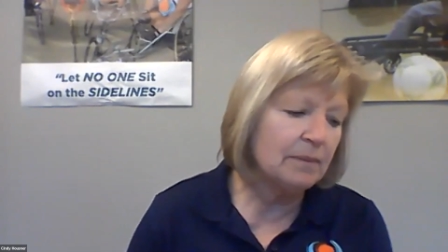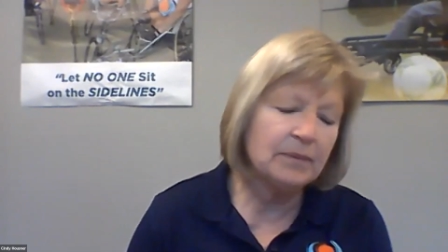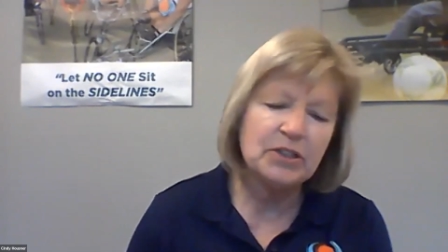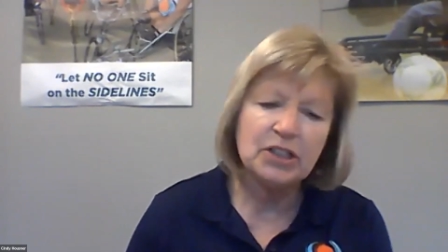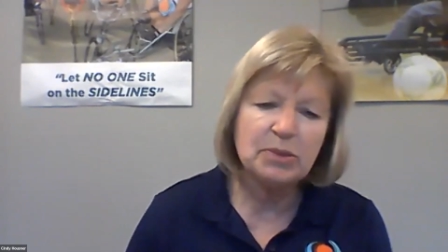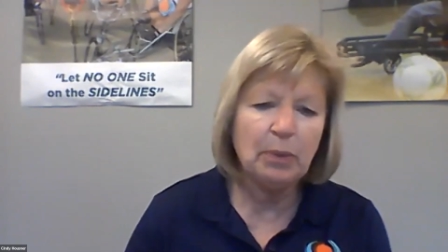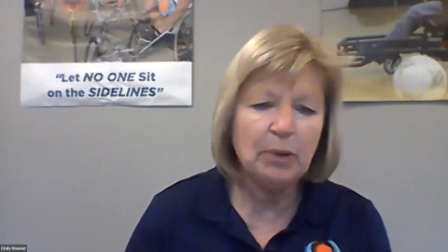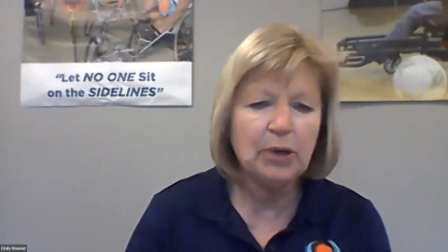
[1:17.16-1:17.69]

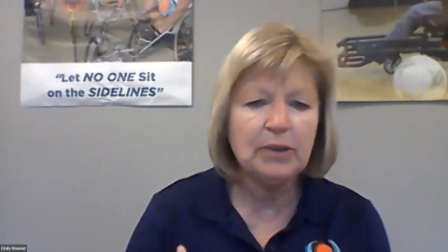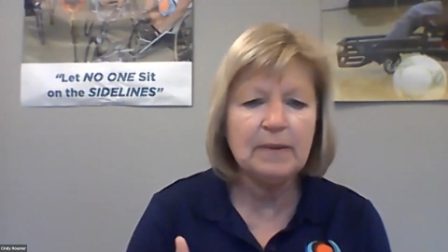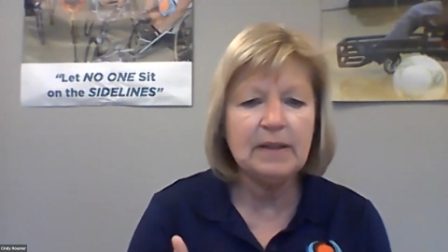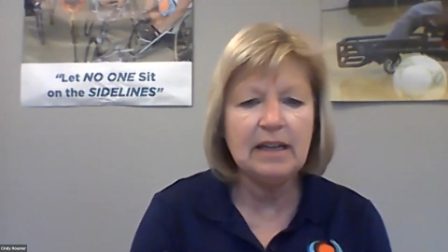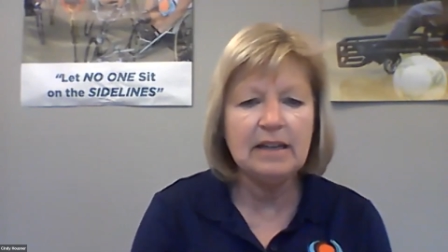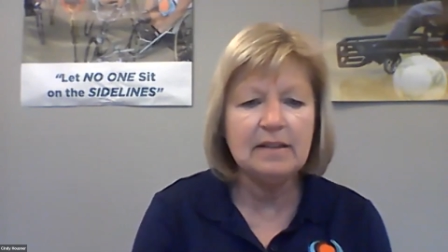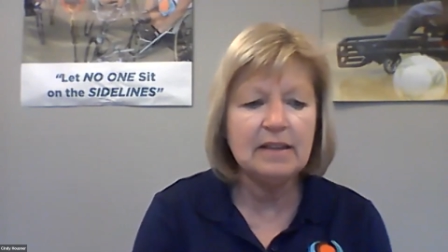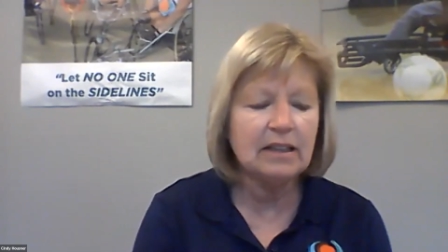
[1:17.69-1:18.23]
just put
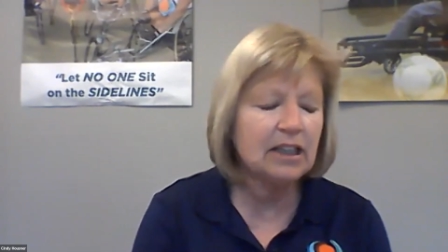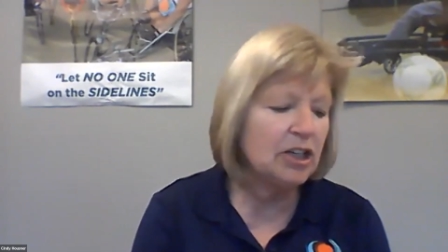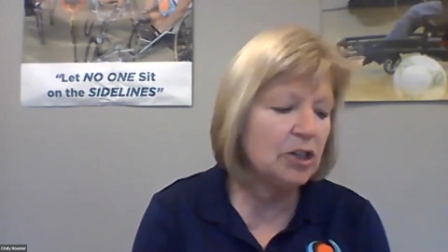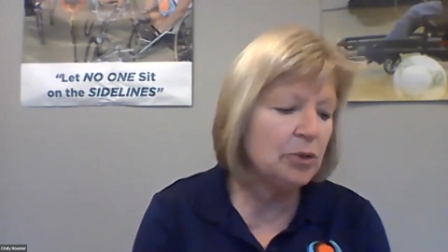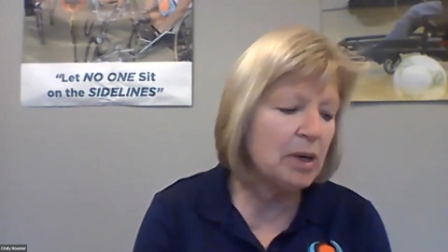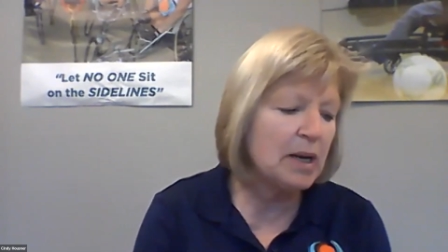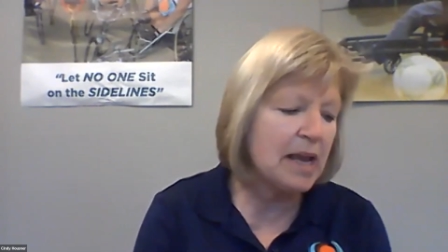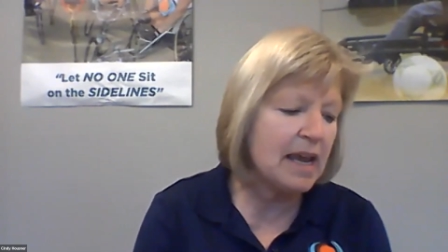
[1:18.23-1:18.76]
in the
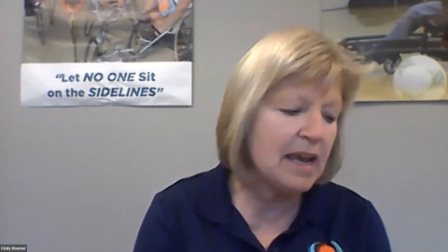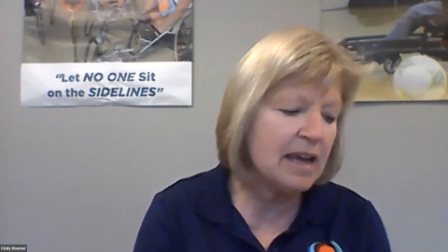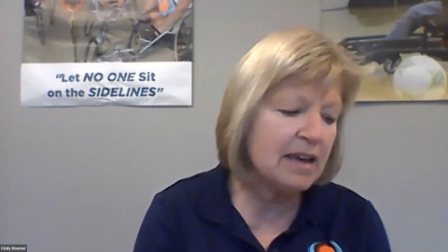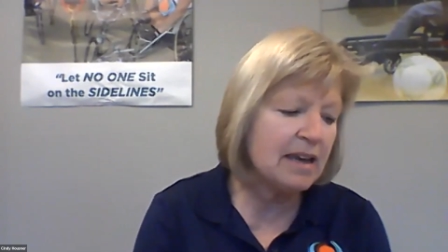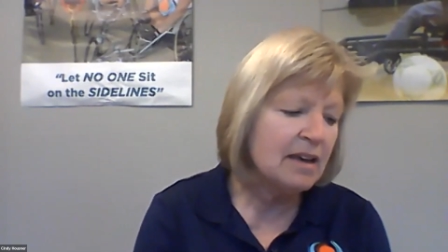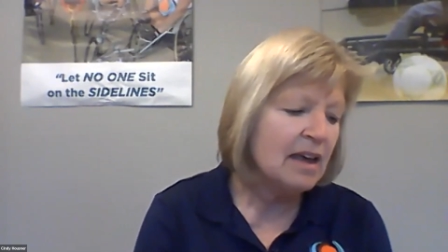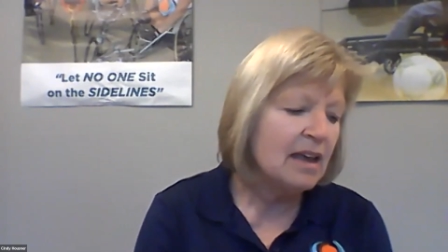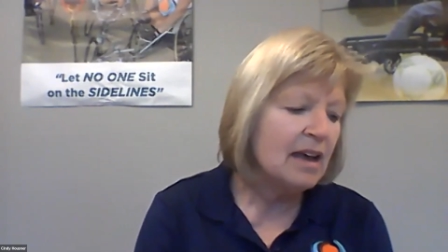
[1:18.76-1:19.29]

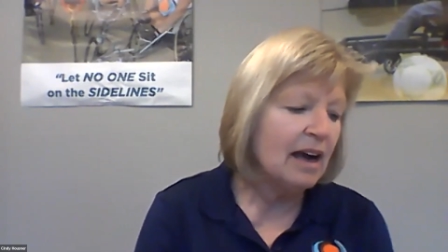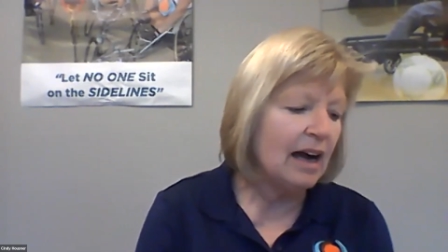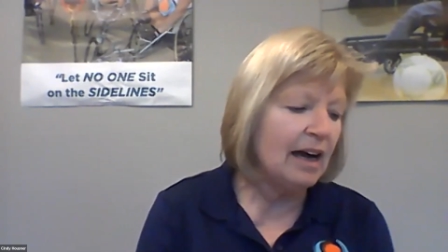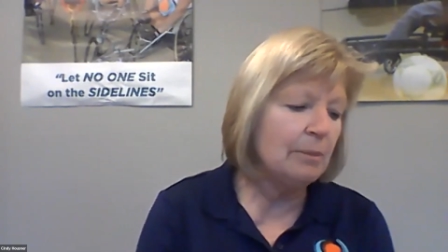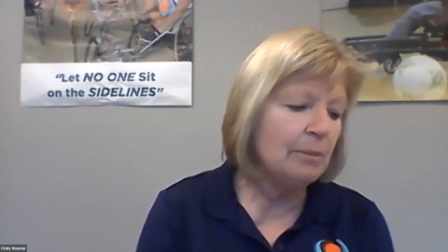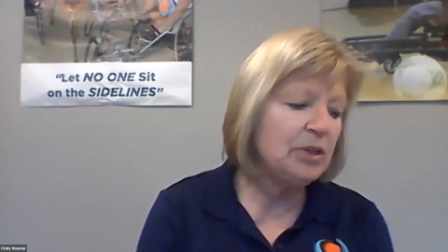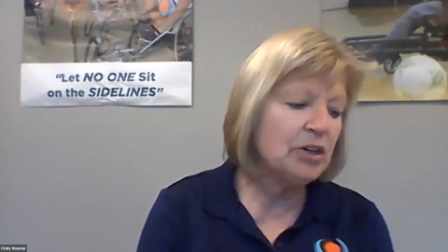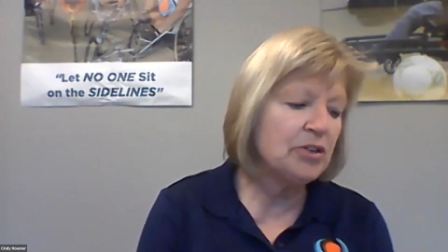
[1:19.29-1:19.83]
Q&A
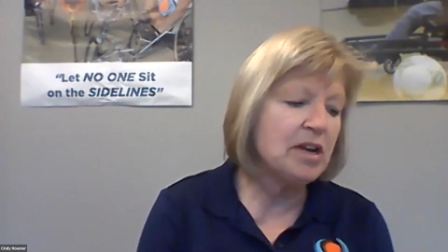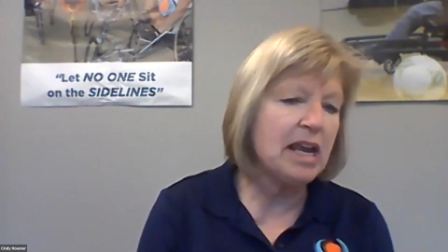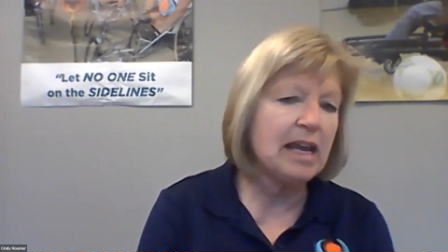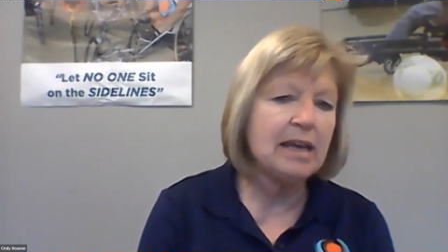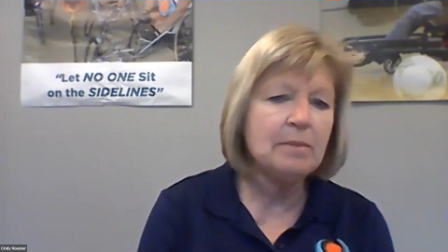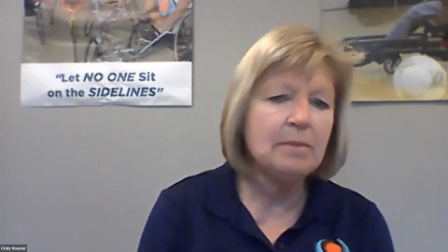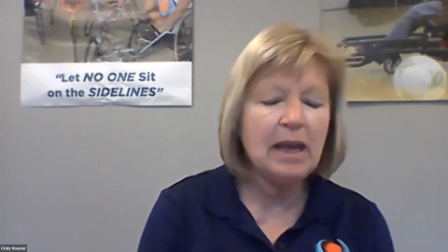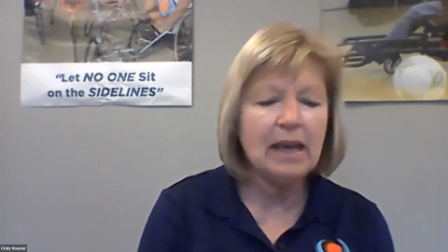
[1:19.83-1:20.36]
your
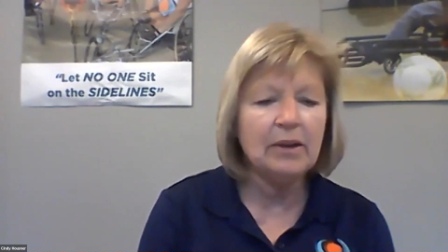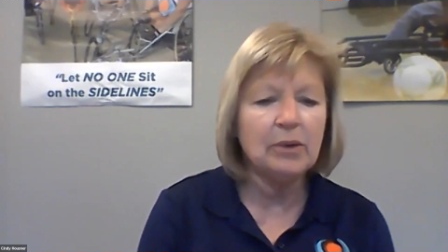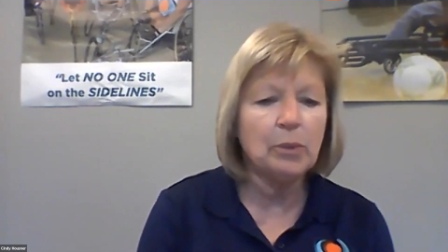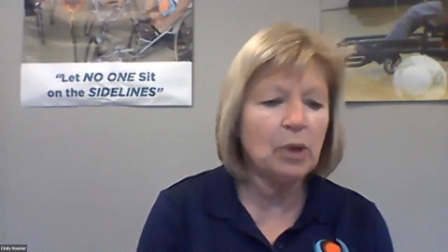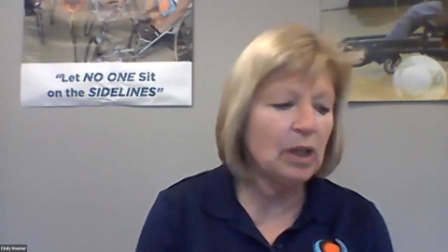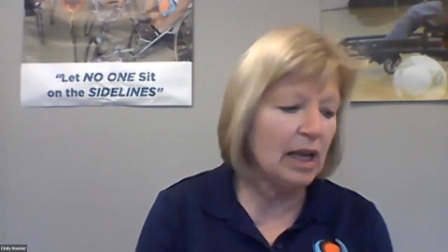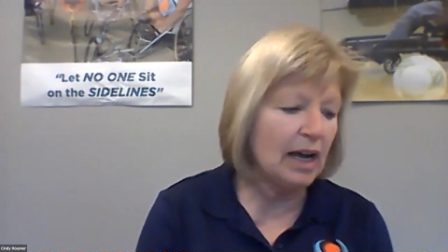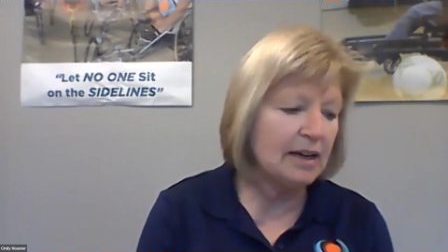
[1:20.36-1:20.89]
name and
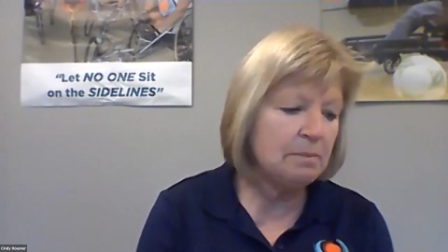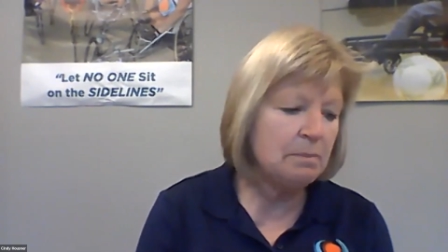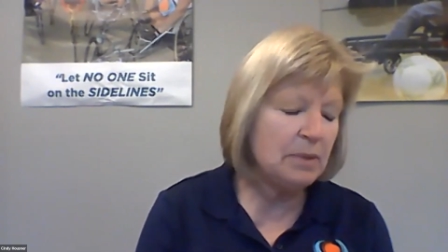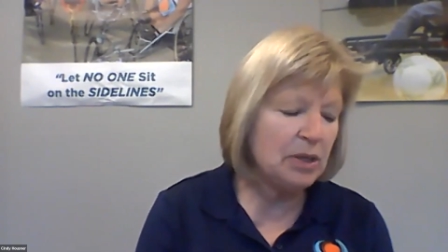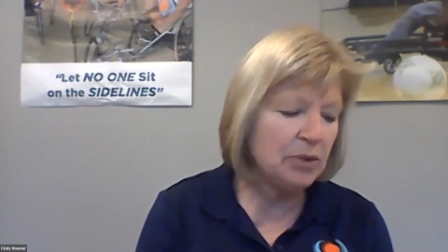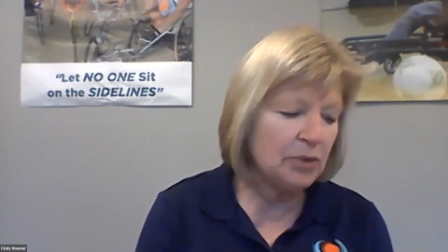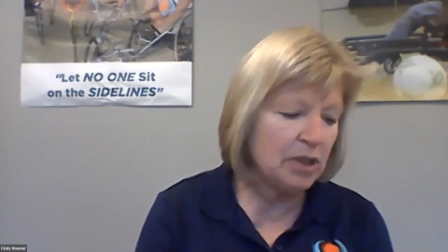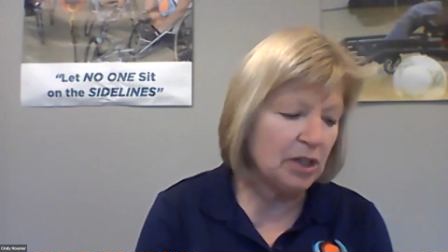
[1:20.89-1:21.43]
we'll
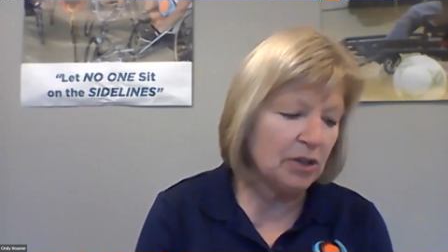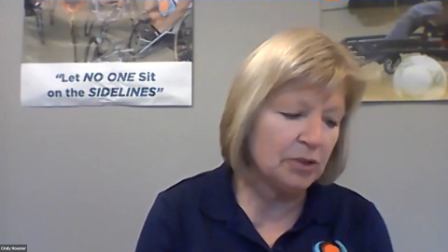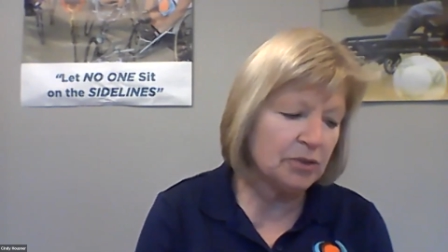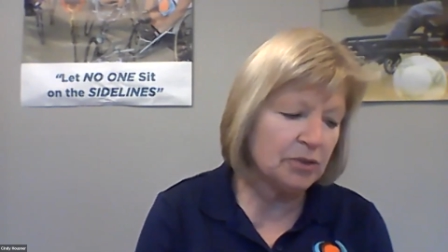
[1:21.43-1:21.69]
unmute you.